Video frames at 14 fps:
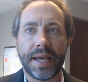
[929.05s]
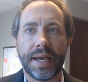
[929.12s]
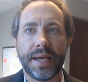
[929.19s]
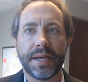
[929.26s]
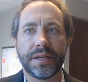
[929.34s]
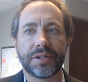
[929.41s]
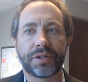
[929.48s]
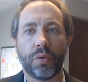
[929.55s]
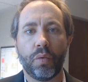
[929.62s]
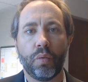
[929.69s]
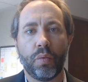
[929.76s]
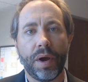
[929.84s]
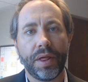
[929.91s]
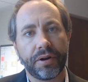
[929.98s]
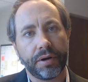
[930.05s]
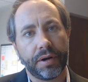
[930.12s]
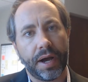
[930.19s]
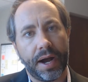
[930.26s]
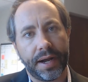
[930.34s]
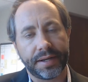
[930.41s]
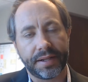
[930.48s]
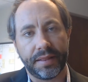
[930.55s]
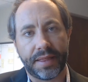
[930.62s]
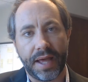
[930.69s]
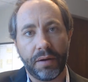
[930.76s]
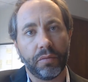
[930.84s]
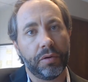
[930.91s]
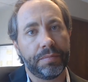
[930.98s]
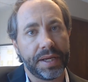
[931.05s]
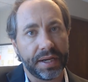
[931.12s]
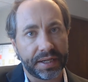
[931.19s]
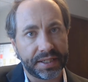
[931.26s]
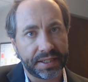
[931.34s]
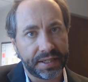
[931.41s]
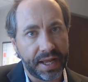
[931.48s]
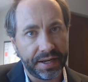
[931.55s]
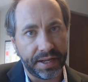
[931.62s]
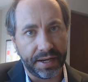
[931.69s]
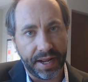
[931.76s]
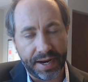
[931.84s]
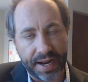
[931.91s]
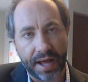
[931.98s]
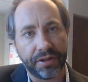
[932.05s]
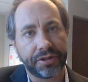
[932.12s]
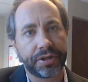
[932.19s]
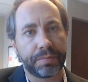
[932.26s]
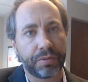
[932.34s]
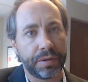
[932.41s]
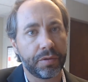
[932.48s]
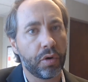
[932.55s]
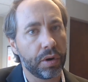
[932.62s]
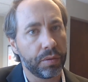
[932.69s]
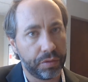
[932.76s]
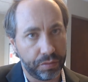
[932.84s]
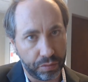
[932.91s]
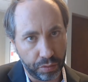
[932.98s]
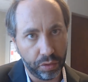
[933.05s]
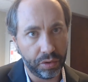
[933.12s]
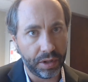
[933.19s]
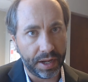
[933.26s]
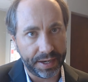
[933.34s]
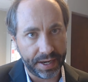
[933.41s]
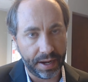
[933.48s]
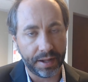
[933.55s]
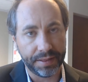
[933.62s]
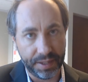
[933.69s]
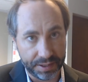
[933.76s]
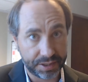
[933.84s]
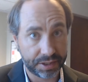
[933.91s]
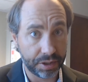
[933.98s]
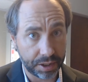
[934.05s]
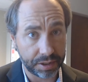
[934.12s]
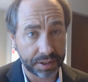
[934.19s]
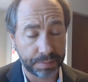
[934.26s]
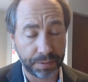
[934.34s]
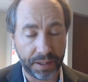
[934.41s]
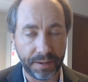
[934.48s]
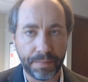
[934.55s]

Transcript: is whether or not that will be extended and how the Supreme Court would rule on this circuit split.